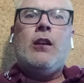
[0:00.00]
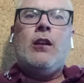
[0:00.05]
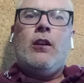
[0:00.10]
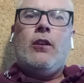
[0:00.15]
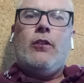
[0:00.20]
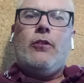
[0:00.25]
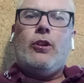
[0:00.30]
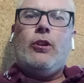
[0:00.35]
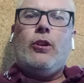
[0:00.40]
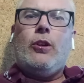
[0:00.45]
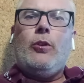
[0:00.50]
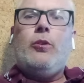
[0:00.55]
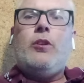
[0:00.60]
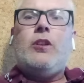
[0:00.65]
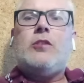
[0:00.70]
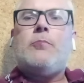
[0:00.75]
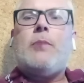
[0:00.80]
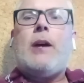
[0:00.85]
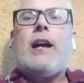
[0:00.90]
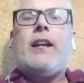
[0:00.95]
that Lucas
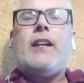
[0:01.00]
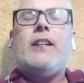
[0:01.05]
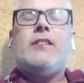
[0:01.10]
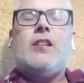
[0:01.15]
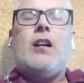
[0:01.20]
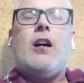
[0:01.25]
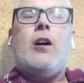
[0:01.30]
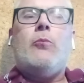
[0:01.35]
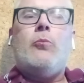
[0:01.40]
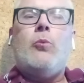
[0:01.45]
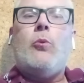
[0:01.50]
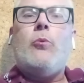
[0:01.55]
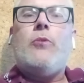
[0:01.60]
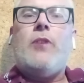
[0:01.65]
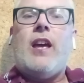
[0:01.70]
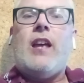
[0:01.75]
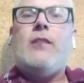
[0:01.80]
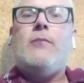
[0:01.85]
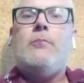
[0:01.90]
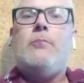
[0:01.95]
Paquetá will
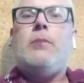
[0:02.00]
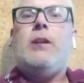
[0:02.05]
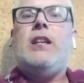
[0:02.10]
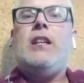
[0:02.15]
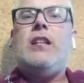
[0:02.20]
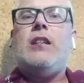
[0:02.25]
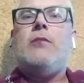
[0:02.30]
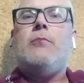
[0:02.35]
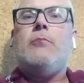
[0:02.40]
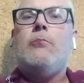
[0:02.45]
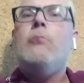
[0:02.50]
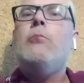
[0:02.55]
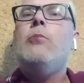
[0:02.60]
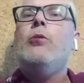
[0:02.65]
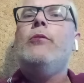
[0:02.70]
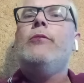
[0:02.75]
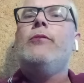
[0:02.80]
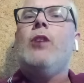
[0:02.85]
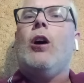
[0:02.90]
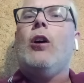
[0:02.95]
then be
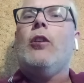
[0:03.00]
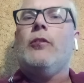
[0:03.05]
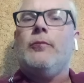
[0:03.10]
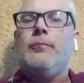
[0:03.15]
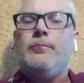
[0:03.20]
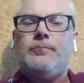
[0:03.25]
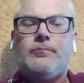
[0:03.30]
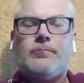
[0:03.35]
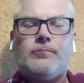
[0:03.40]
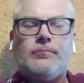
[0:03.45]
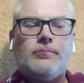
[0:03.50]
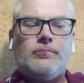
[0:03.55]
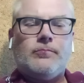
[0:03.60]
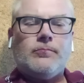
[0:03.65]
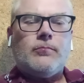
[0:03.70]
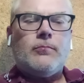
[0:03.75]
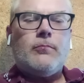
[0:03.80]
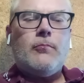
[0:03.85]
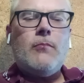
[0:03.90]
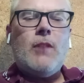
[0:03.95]
moved on.
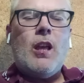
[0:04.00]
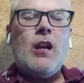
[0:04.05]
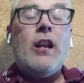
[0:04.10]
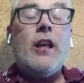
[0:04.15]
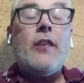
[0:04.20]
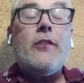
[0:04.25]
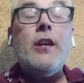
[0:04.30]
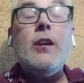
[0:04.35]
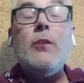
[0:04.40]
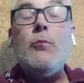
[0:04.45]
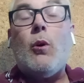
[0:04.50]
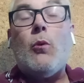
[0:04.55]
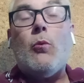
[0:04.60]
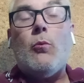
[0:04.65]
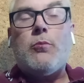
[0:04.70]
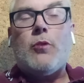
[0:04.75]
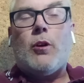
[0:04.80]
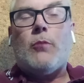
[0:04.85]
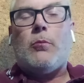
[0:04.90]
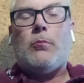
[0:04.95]
And I think what will
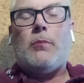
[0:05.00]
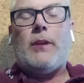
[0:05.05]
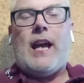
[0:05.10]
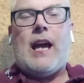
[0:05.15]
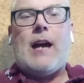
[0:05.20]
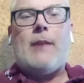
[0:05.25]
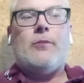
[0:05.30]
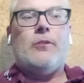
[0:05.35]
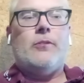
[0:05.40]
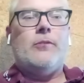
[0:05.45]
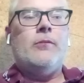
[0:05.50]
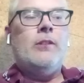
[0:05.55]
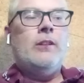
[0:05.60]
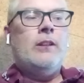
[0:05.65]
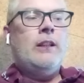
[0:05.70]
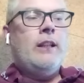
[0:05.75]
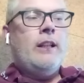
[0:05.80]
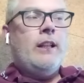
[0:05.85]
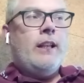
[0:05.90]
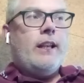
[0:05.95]
probably happen
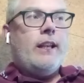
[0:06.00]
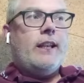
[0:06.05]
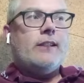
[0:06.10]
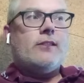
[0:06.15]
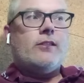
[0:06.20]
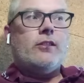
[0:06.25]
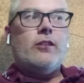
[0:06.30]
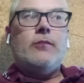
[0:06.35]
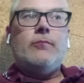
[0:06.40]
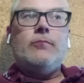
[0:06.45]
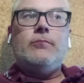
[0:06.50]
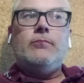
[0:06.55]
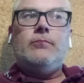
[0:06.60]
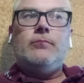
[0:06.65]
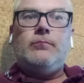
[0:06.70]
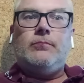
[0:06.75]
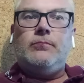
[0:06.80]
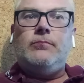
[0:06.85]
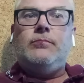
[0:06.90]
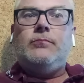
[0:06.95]
is that
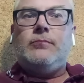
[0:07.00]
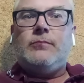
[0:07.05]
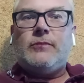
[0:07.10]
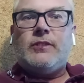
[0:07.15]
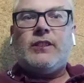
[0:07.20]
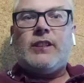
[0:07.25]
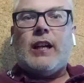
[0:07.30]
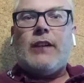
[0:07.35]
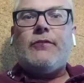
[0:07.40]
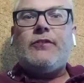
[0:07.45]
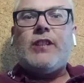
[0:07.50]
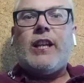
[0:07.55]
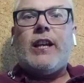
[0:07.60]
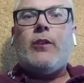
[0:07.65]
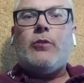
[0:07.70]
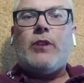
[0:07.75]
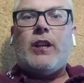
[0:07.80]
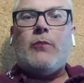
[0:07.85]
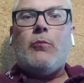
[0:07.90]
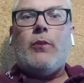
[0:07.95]

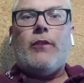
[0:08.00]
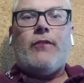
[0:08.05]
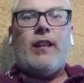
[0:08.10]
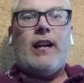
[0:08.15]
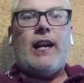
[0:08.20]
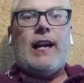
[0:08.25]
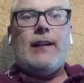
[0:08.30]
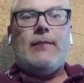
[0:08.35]
dovetailed in with that,